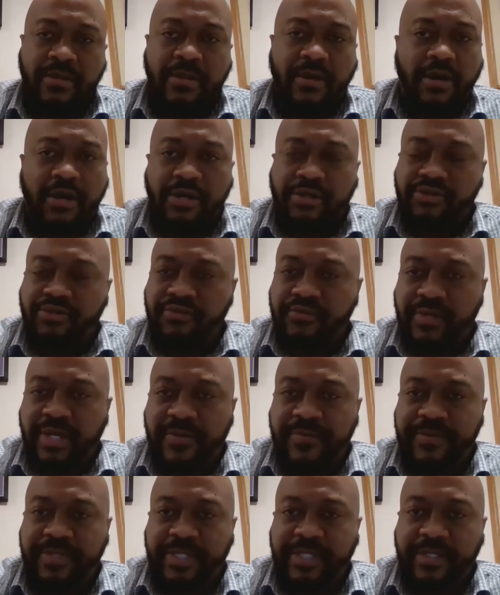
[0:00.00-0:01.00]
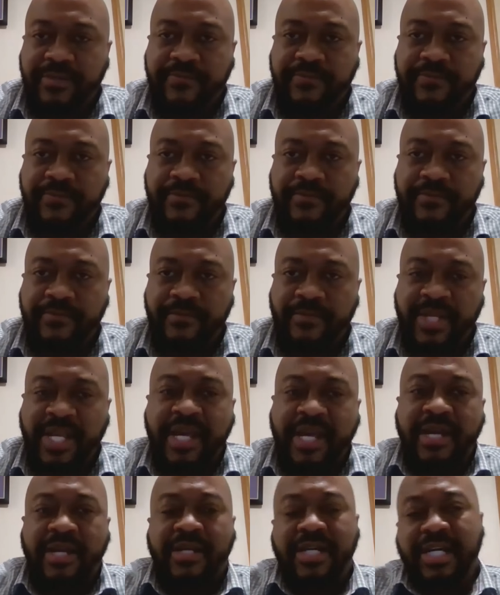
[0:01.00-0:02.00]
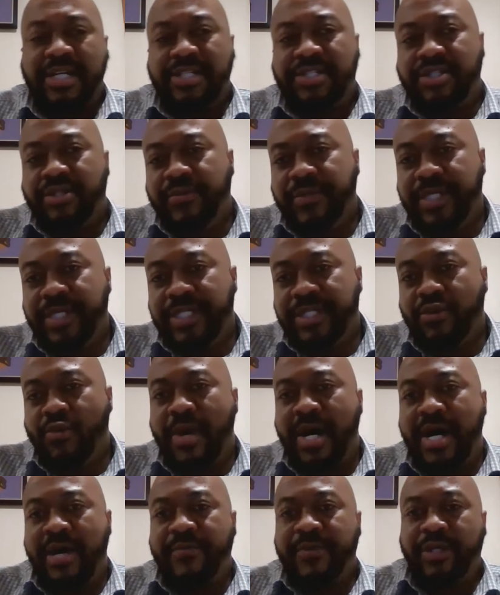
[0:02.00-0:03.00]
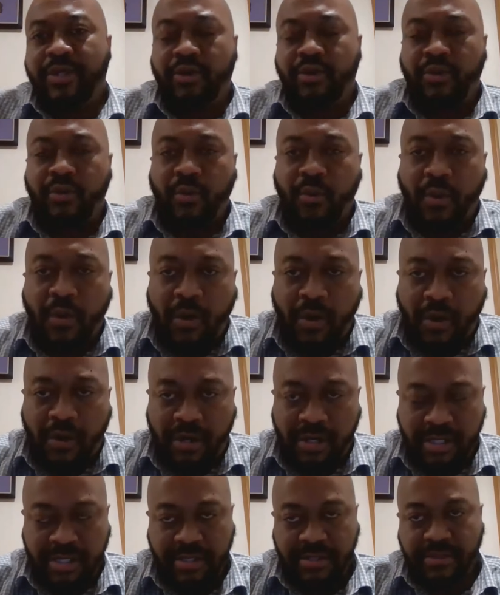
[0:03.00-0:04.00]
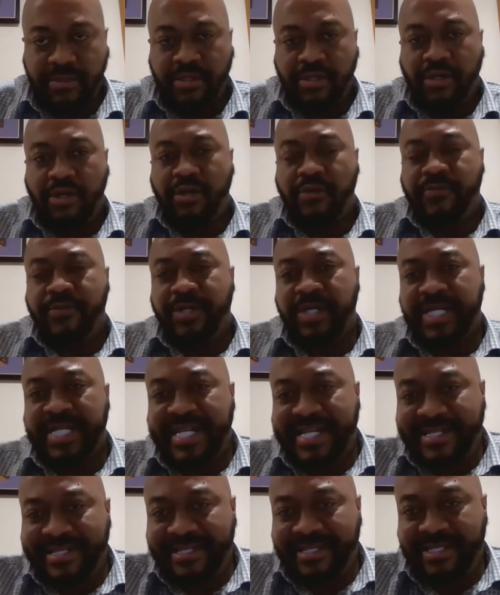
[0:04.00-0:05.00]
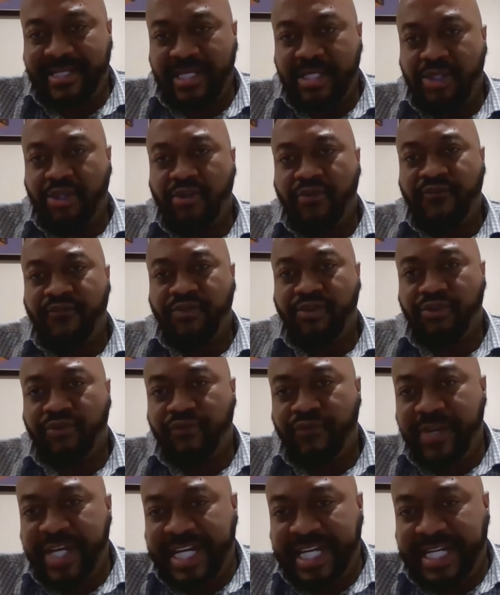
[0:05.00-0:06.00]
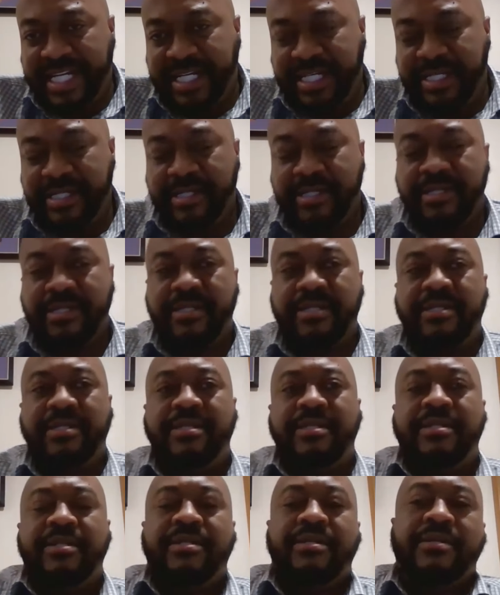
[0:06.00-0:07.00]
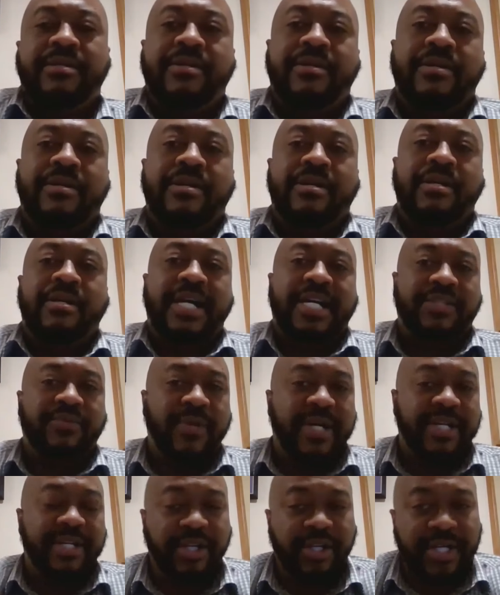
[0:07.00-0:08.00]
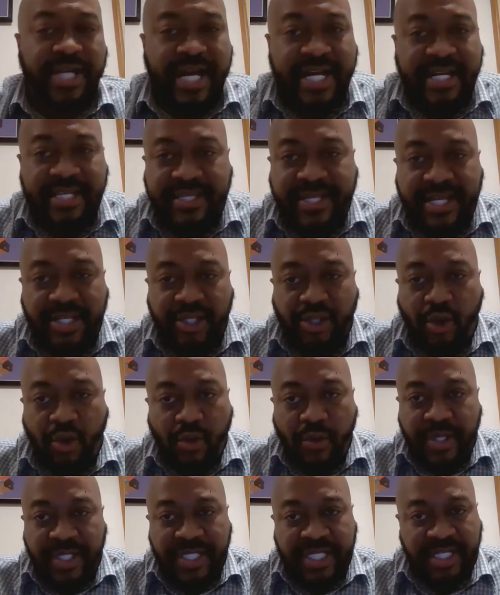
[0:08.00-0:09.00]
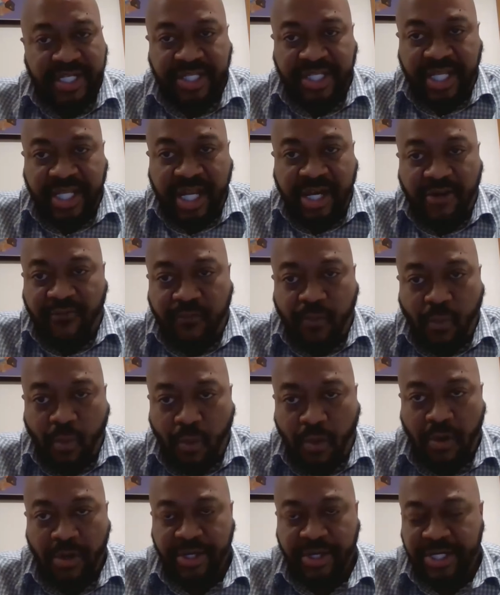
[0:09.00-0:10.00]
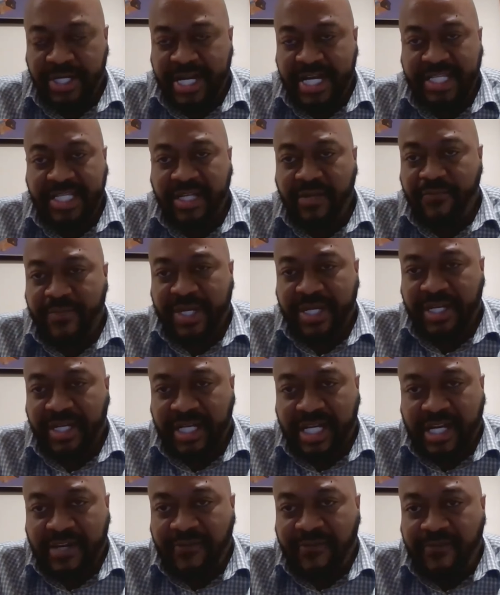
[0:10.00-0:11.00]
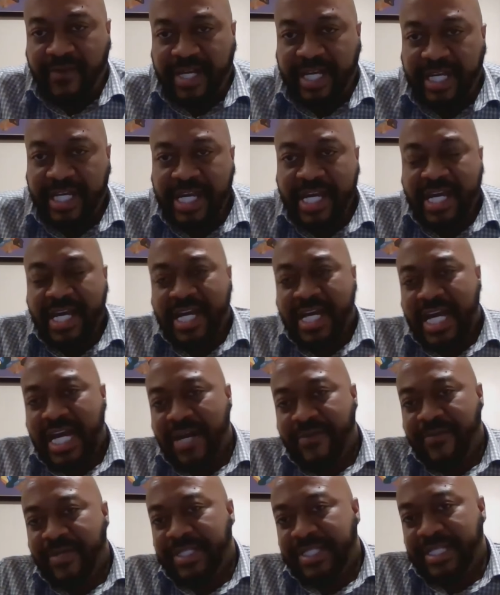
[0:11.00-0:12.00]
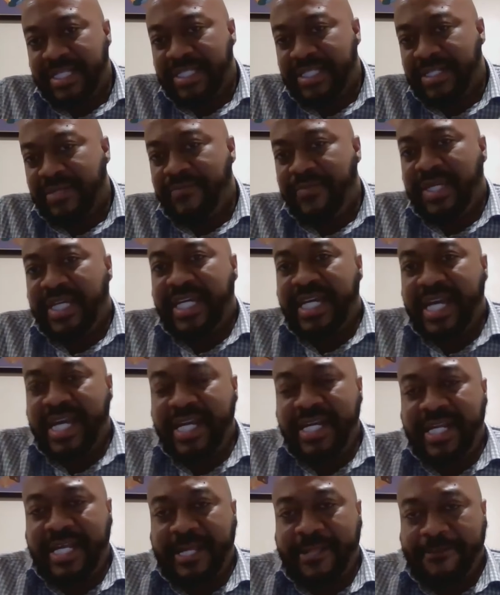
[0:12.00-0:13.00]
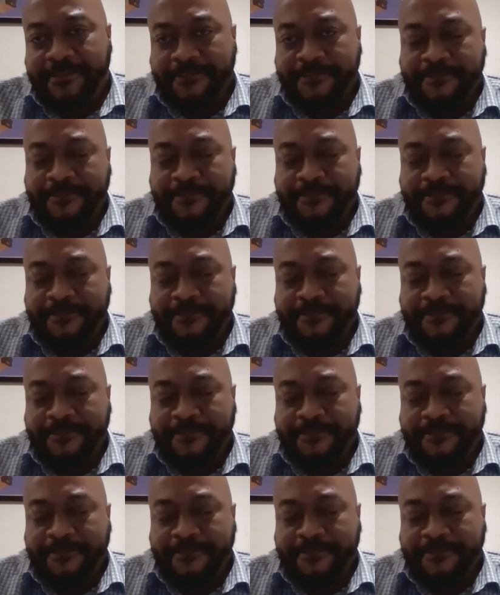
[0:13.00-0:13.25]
All corruption. That's the reason why we go to war over nonsense, over greed. That's why the United States always in a state of war. The United States been in conflict ever since the beginning